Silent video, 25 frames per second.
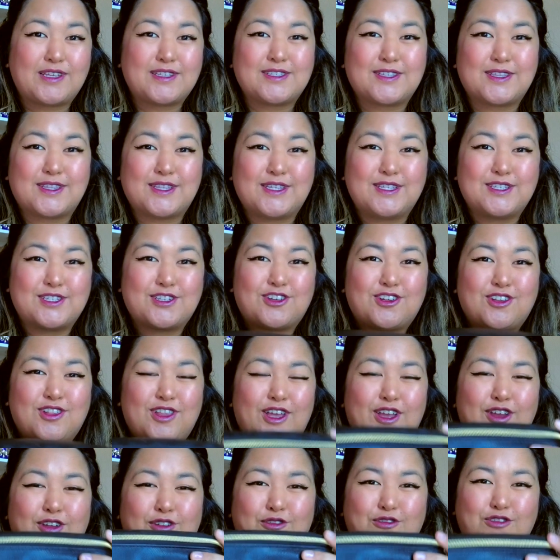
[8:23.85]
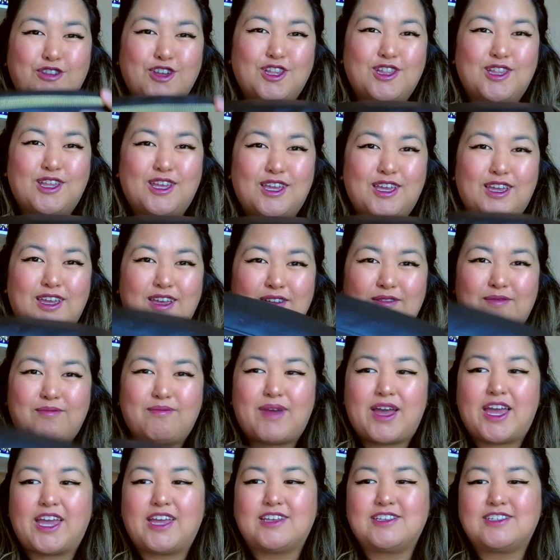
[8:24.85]
So these are like really
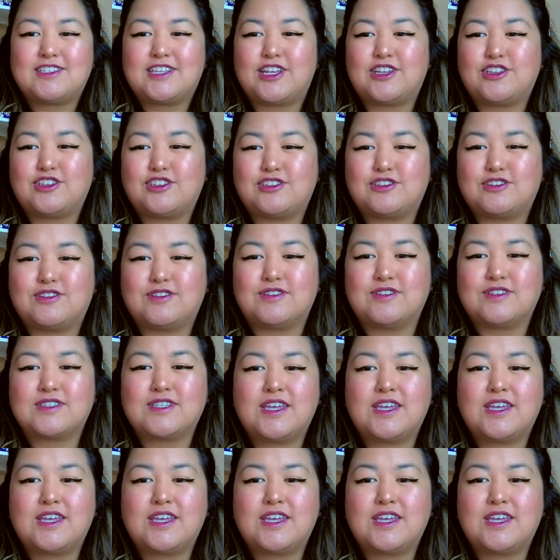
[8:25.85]
my essentials.